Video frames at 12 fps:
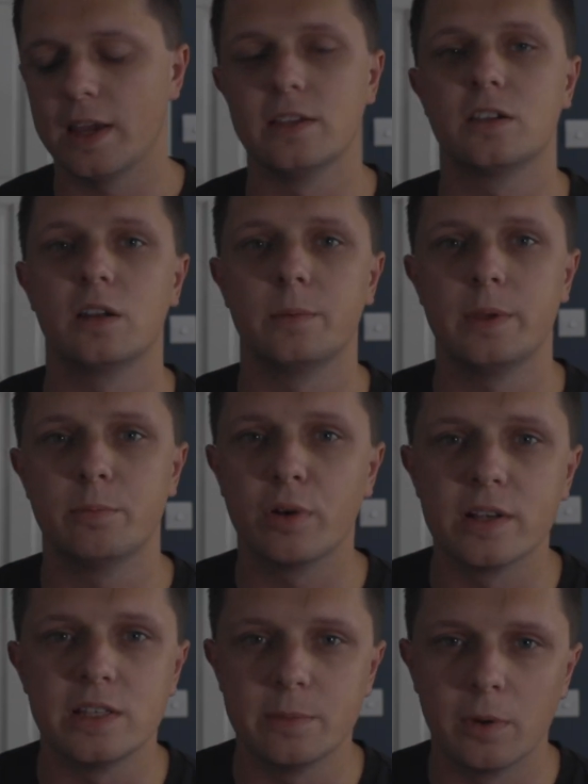it's going to be
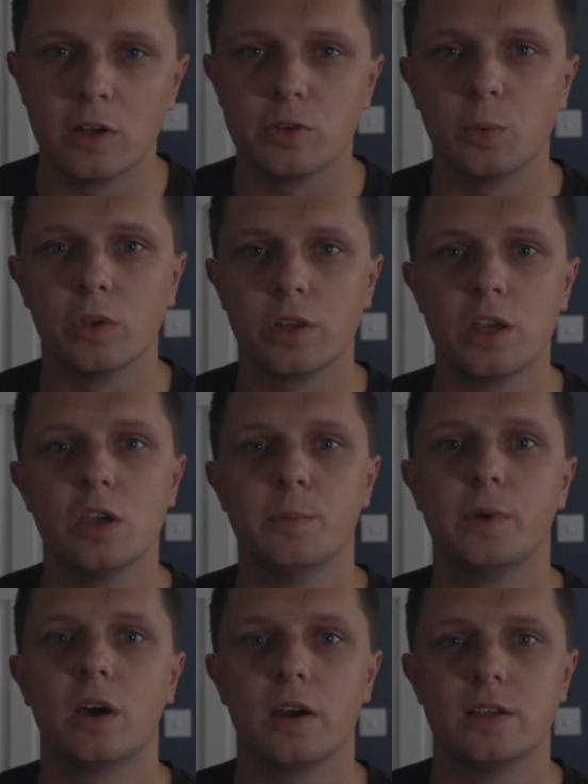pretty much what the
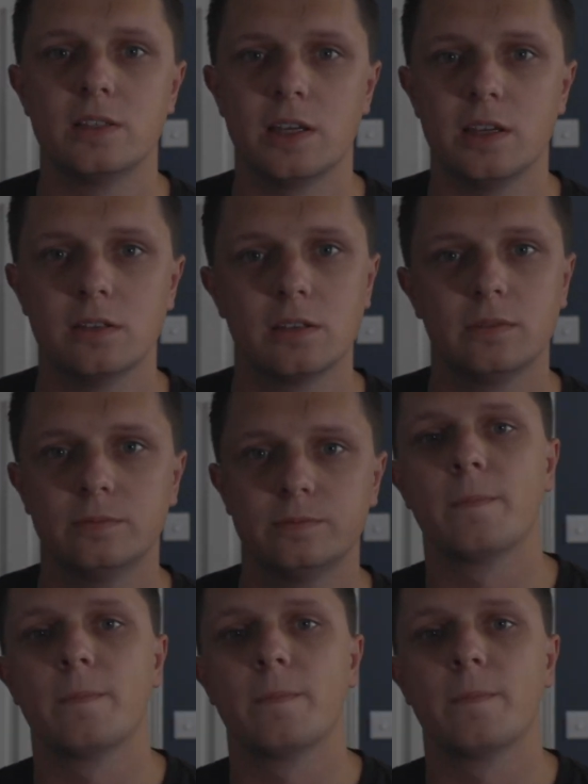human eye sees.